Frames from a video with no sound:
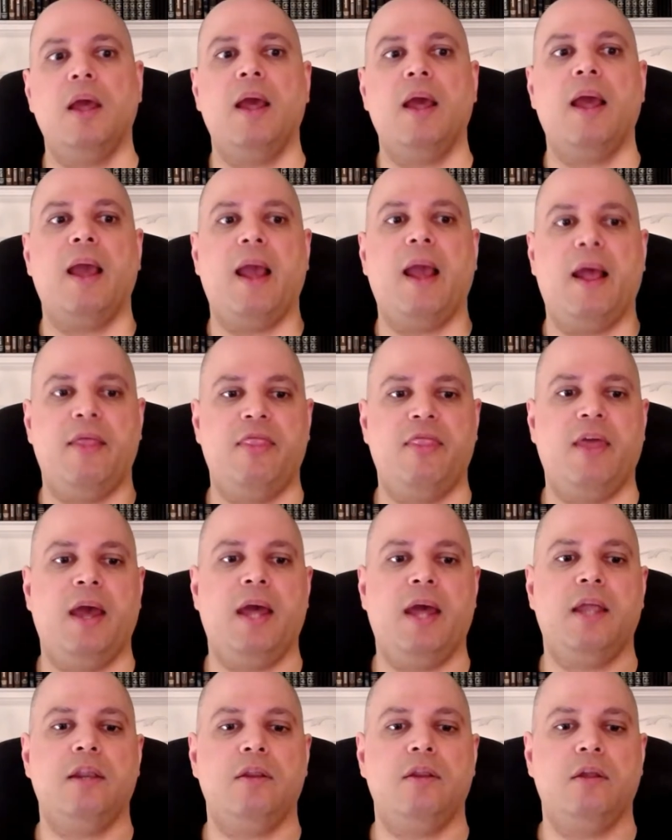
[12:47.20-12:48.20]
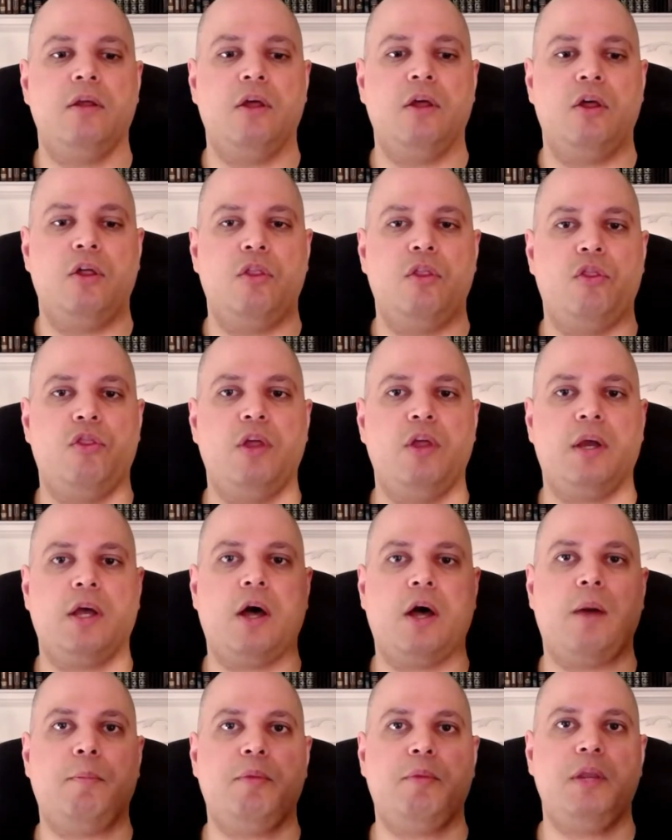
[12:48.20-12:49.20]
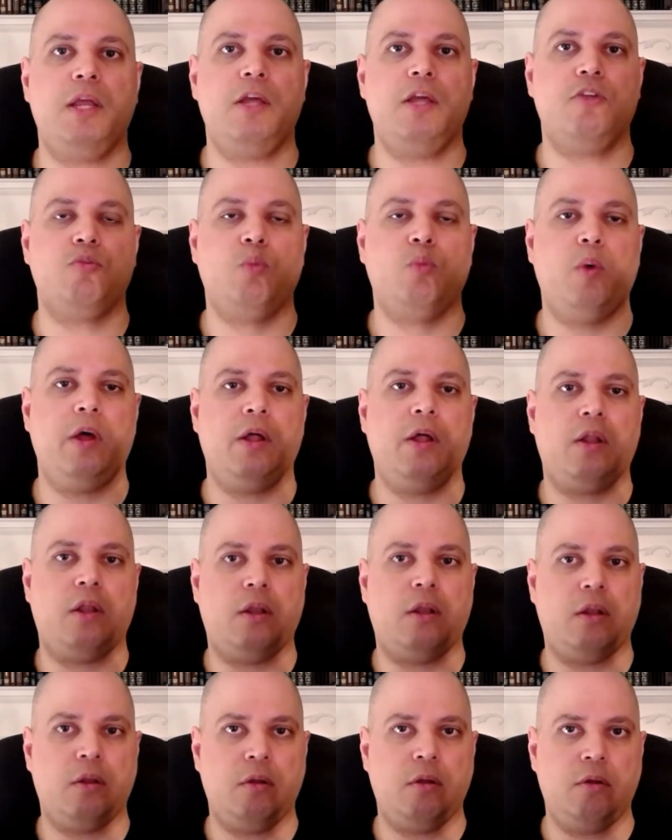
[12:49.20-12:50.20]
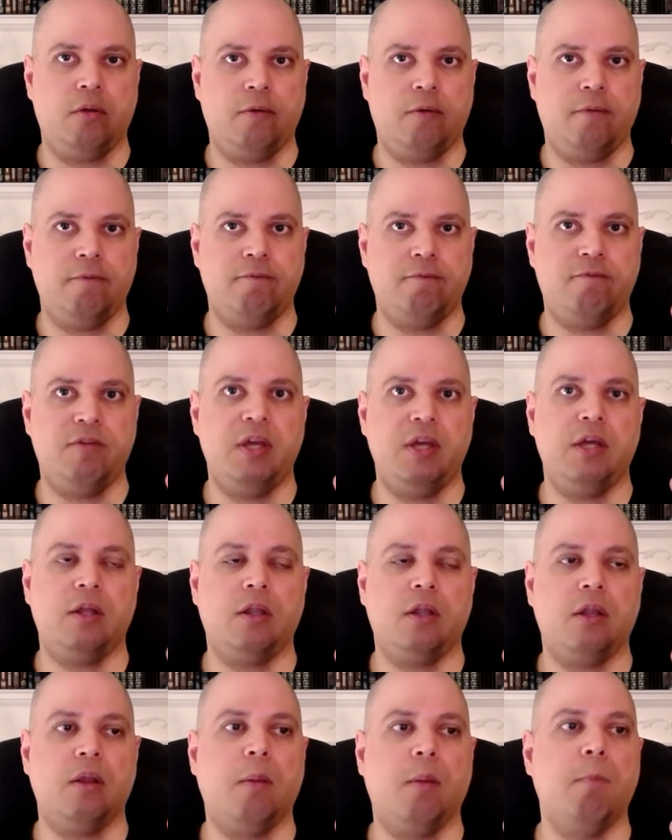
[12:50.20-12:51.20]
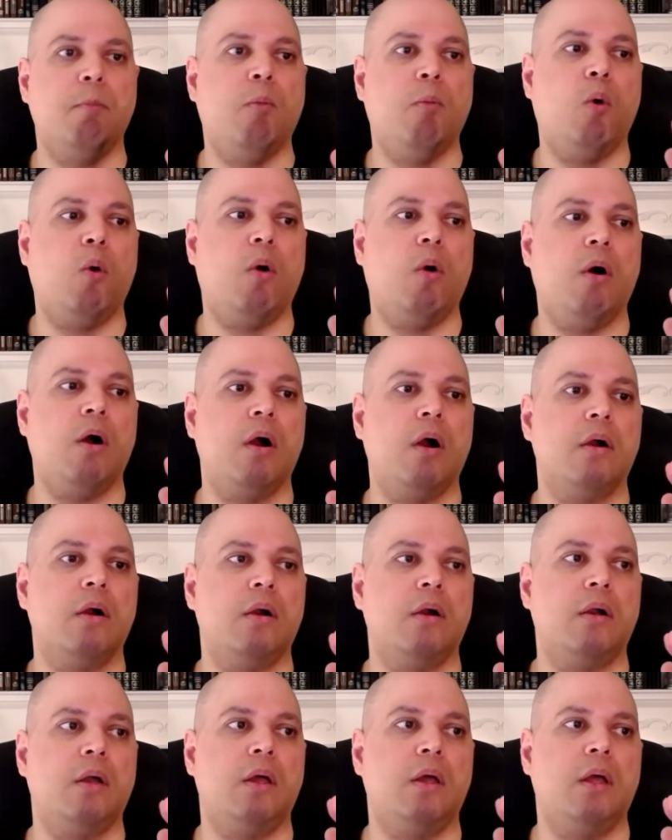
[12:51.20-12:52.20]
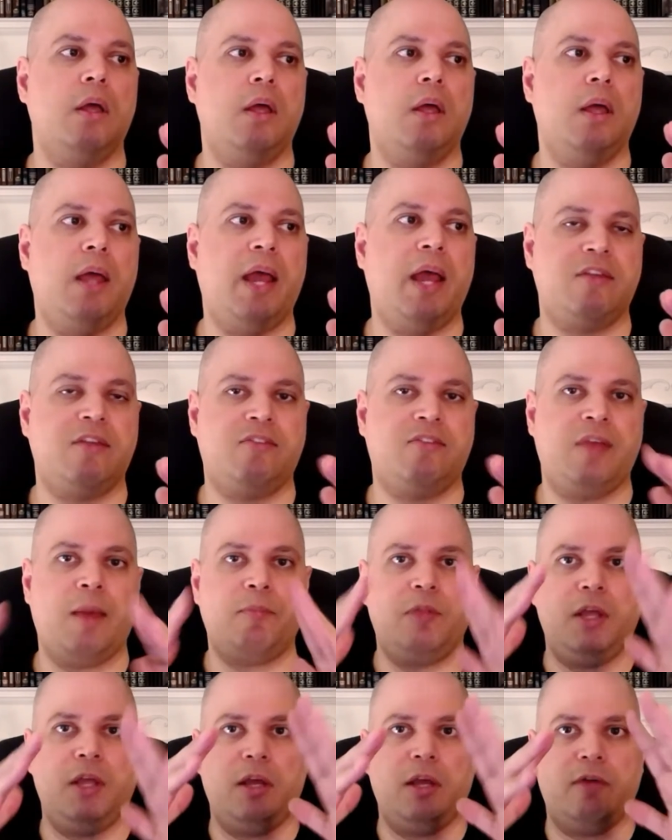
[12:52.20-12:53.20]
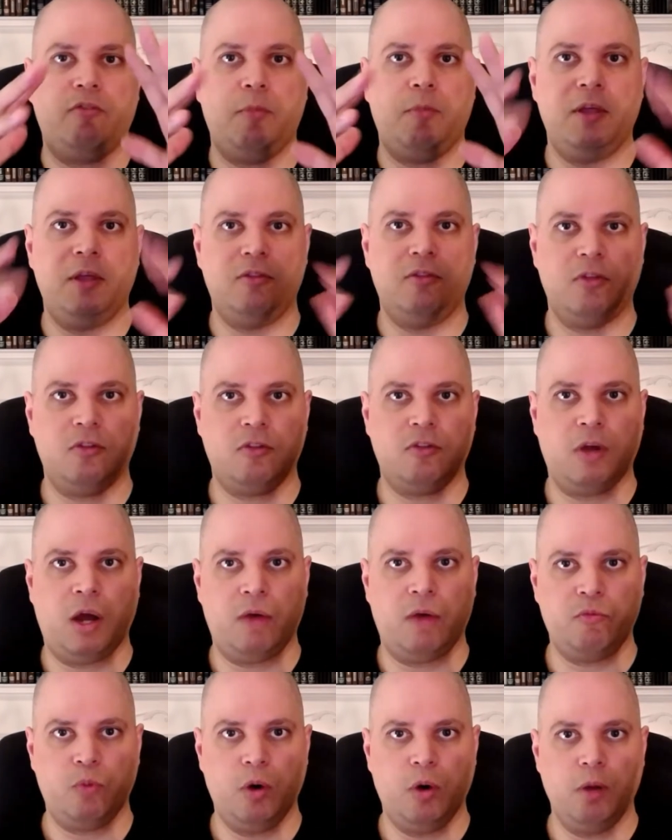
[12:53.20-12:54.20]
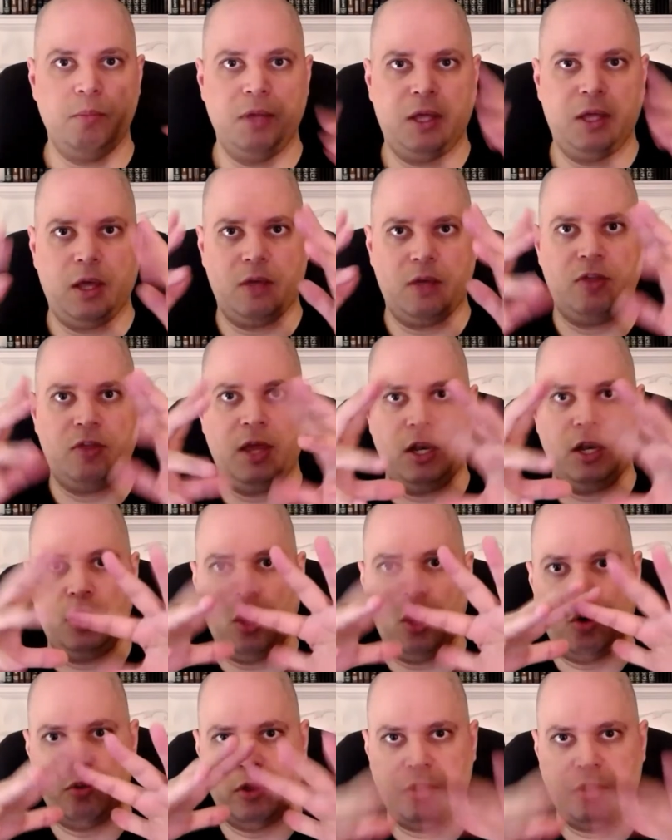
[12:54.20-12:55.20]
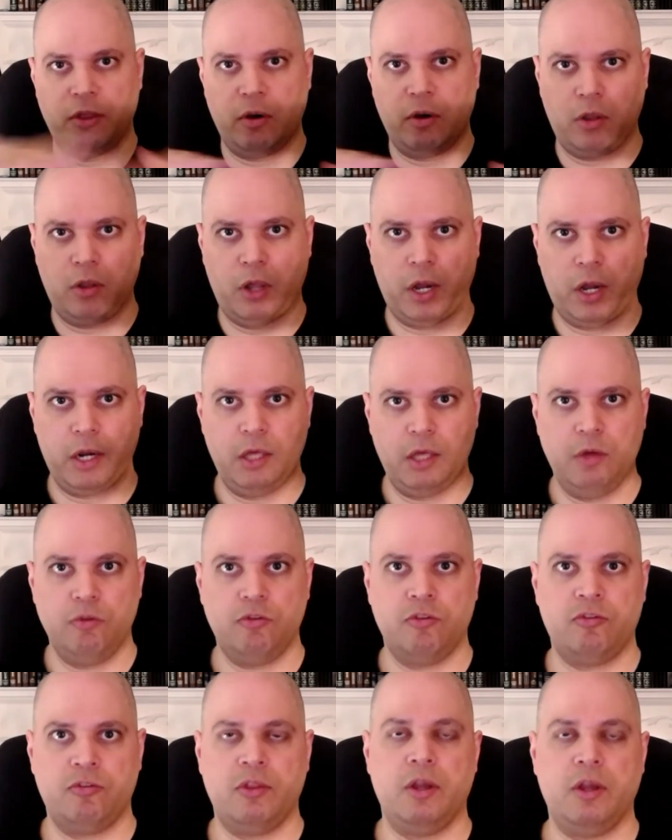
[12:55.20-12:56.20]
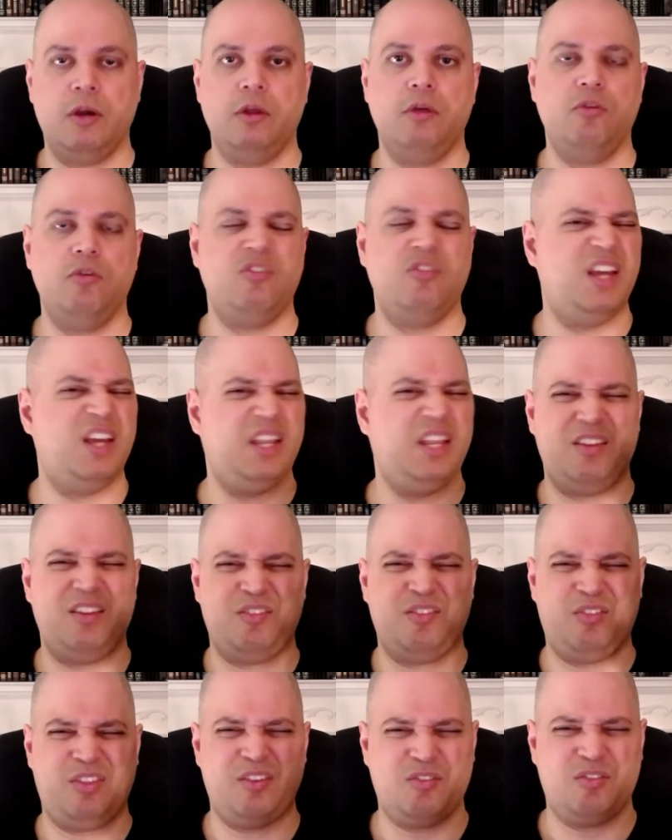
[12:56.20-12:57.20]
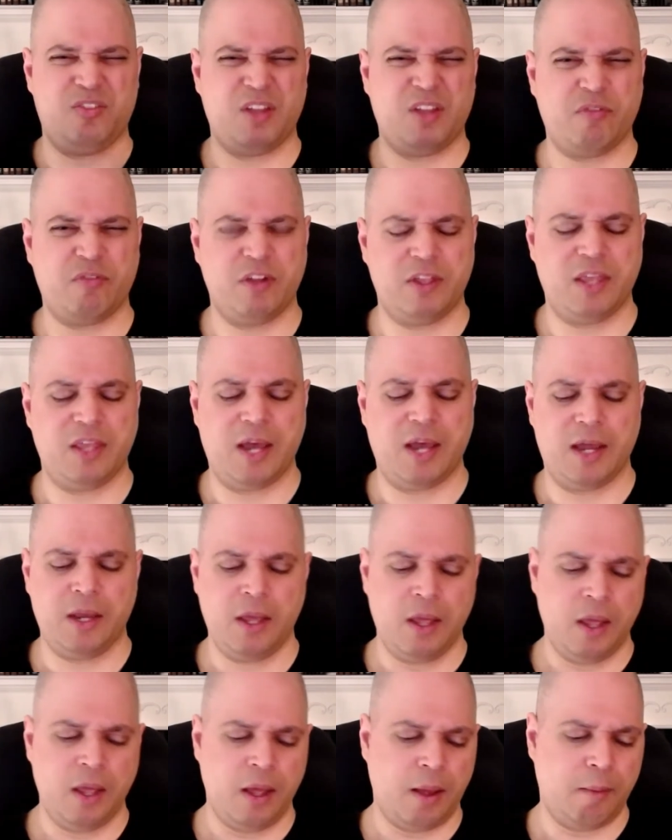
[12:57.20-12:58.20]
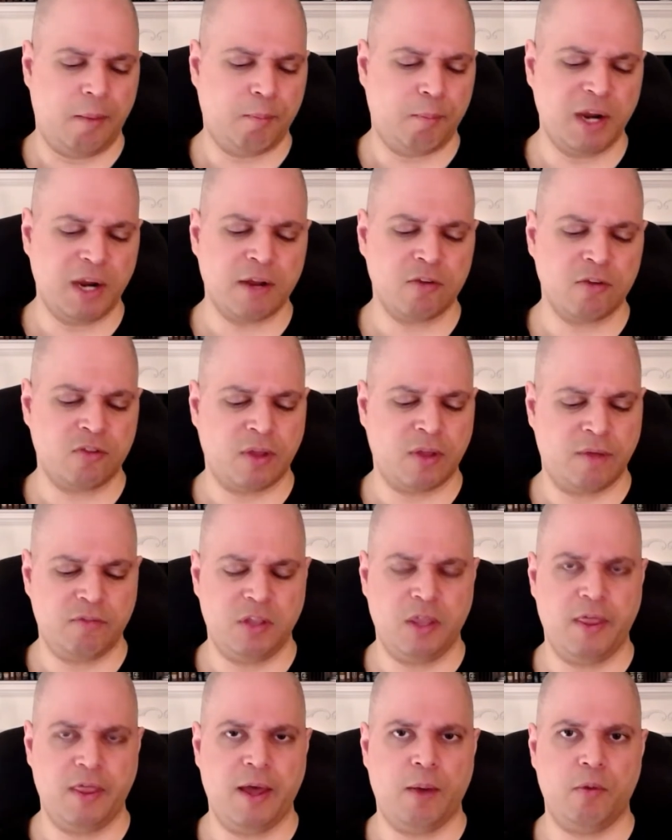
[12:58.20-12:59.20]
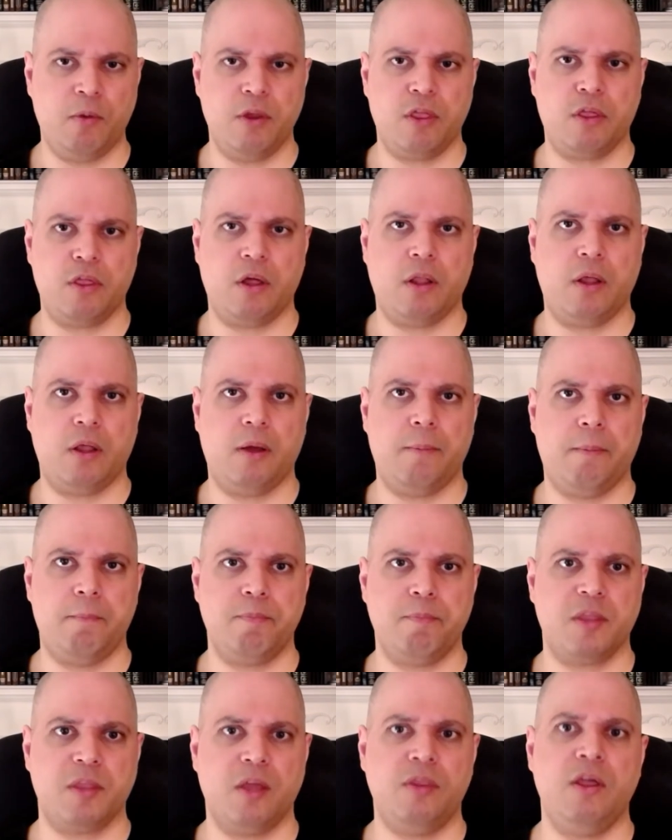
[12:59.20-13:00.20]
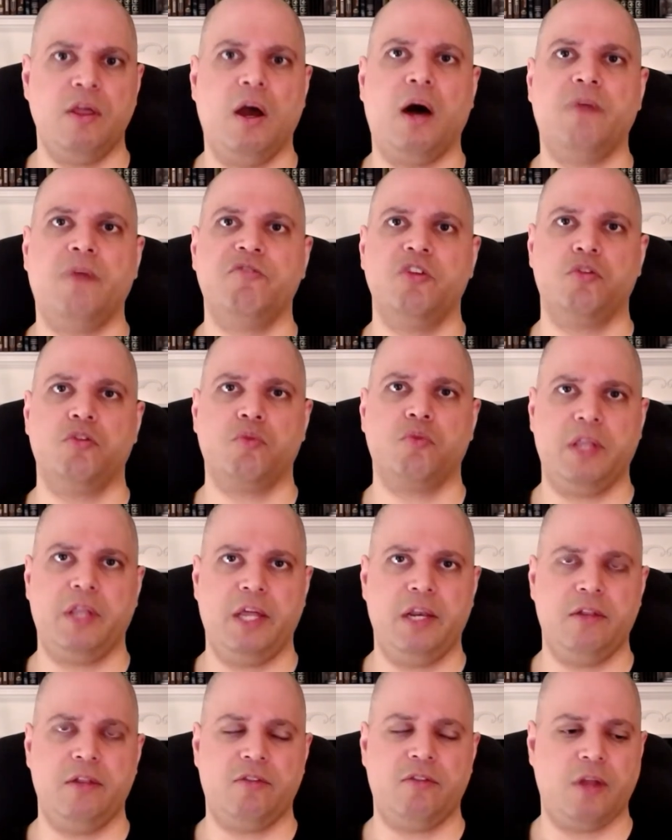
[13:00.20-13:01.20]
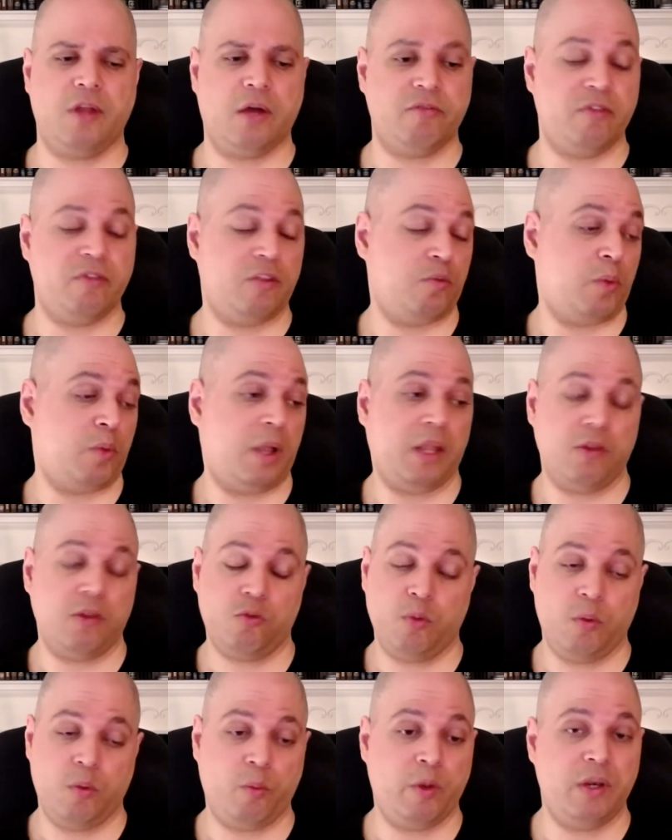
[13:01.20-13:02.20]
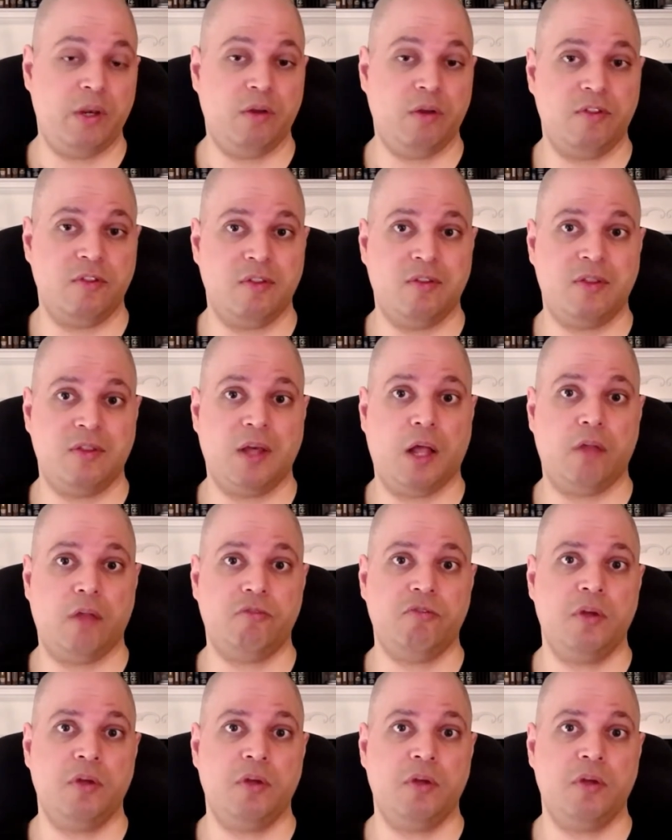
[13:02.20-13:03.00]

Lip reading: and then the companies will feel more accepting of a piece of software because they know that there are a lot of users that are using it. There's stuff like that. Microsoft did that with the Office related stuff, as well as with Windows itself.